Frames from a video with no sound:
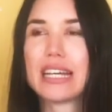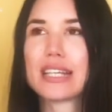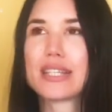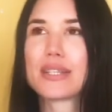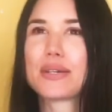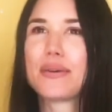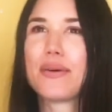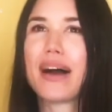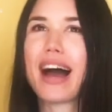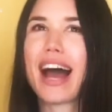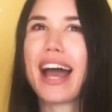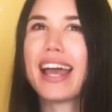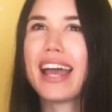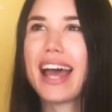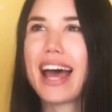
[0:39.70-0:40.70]
So
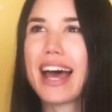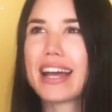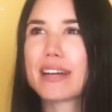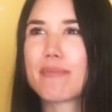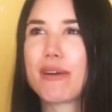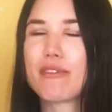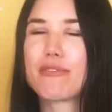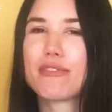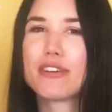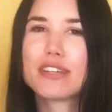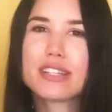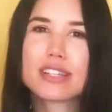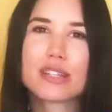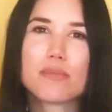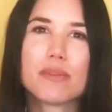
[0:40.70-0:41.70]
I had my
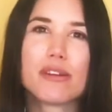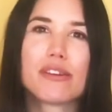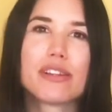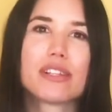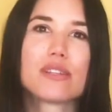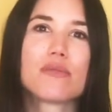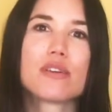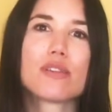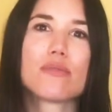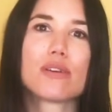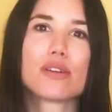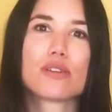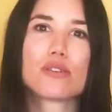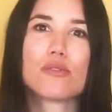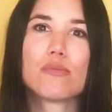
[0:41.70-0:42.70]
first experience with
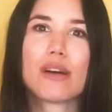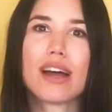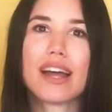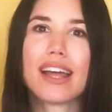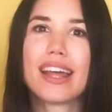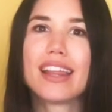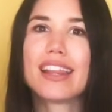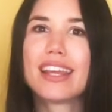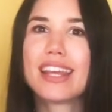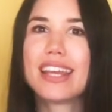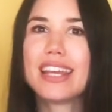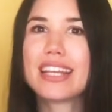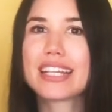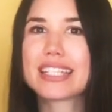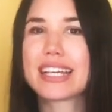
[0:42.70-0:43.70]
Wachuma in the
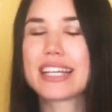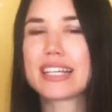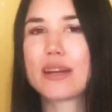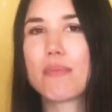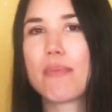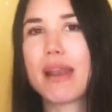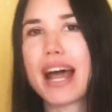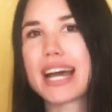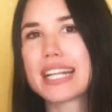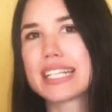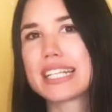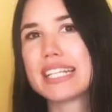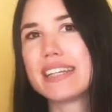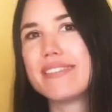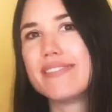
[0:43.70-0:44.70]
healing center
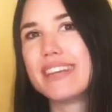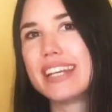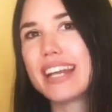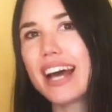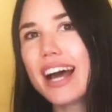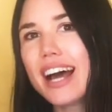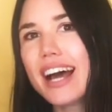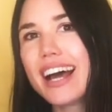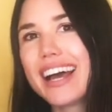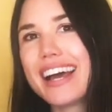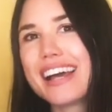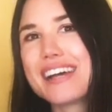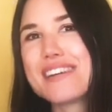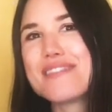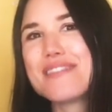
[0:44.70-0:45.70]
Planta Divina,
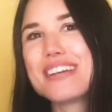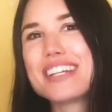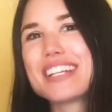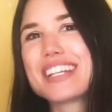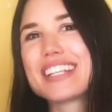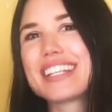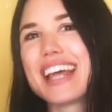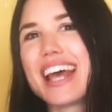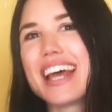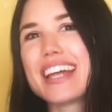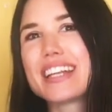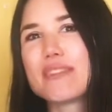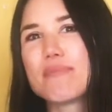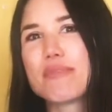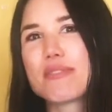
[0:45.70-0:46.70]
which is
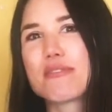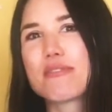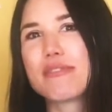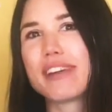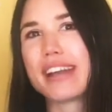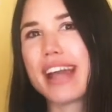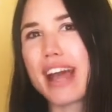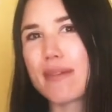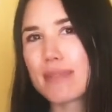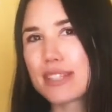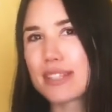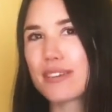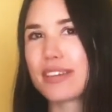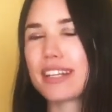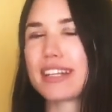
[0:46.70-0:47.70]
at the Peruvian
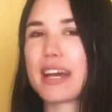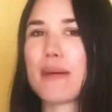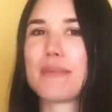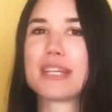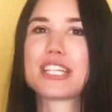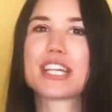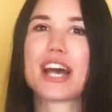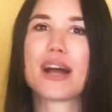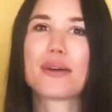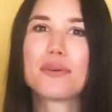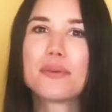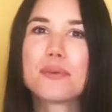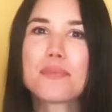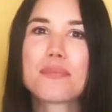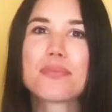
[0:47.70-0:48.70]
Amazon in
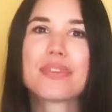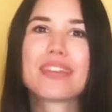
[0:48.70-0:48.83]
Tamishaku.